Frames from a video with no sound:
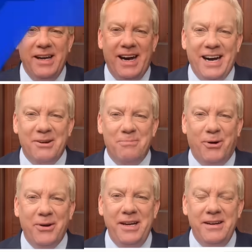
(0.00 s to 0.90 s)
Hi, good
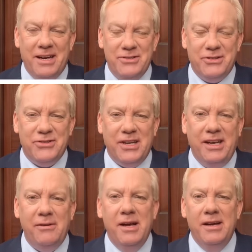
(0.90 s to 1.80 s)
morning. Nice to see
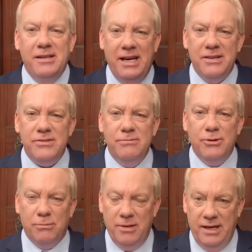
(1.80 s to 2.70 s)
you. Yes,
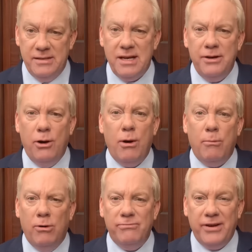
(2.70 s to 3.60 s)
yes, I know, I
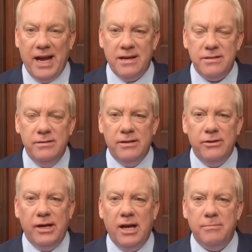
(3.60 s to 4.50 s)
won't forget. I
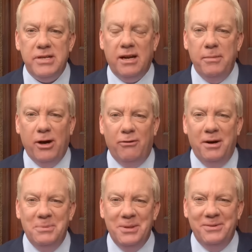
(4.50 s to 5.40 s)
know you keep telling me
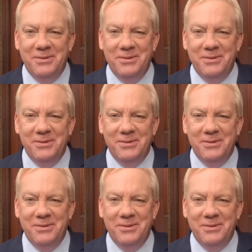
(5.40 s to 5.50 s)
all.